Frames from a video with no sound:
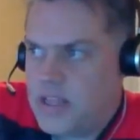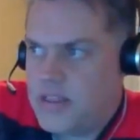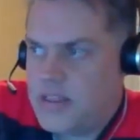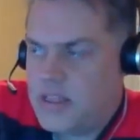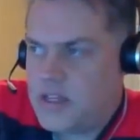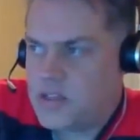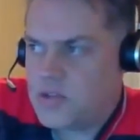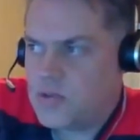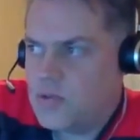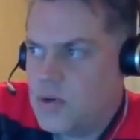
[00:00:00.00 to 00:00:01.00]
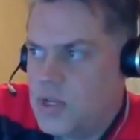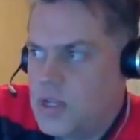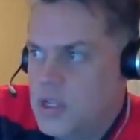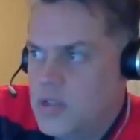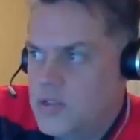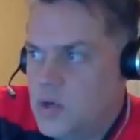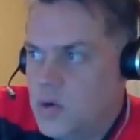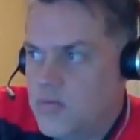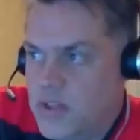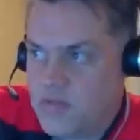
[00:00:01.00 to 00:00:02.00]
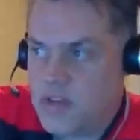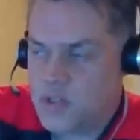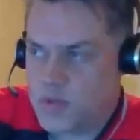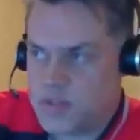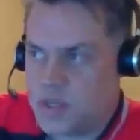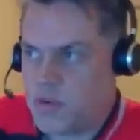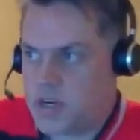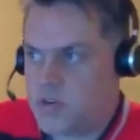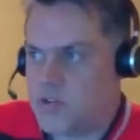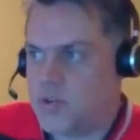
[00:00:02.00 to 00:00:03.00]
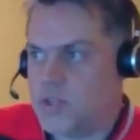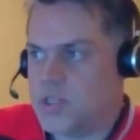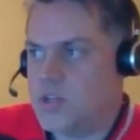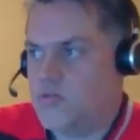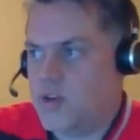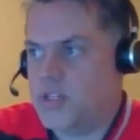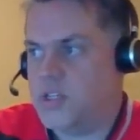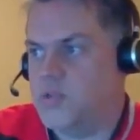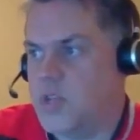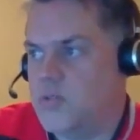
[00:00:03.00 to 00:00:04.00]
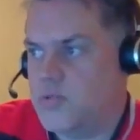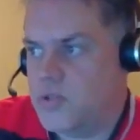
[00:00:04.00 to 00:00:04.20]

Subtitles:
I think that's true. So if they finish with the same record, Georgia's in and Rochester's out.